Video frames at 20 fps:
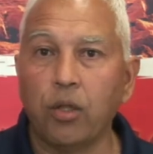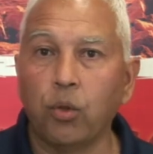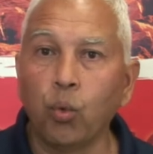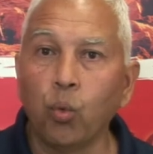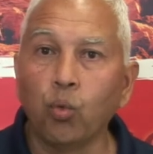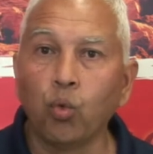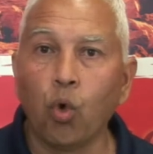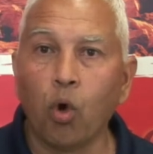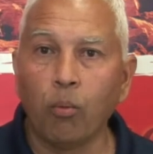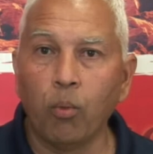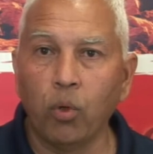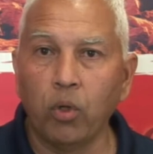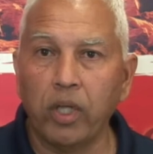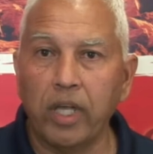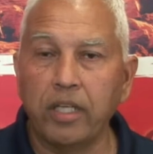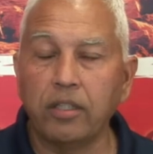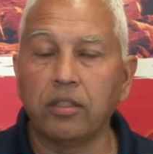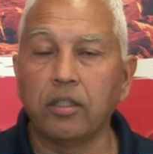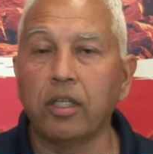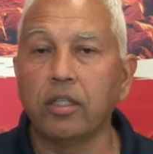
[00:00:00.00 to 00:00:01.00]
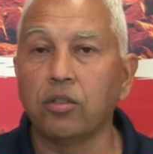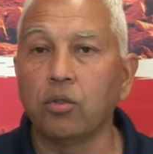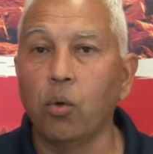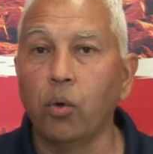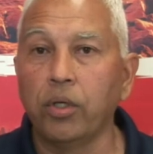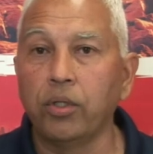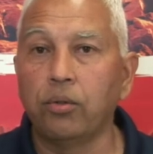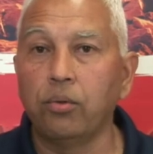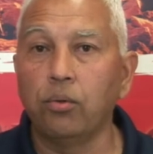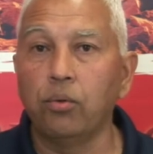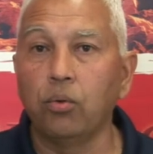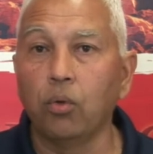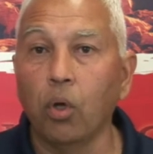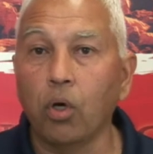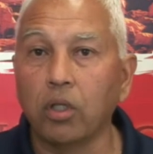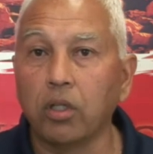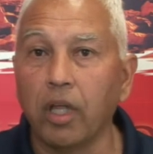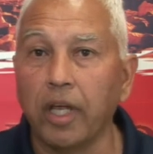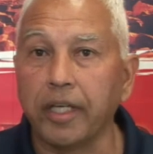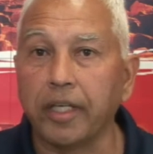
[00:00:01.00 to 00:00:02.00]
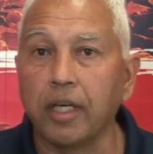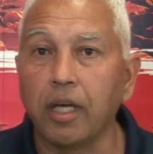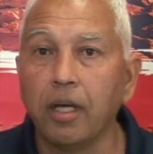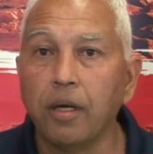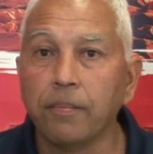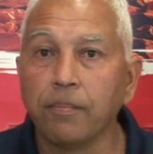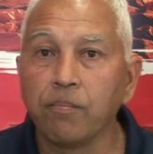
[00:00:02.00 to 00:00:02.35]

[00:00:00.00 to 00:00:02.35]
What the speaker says: new normal is going to look like.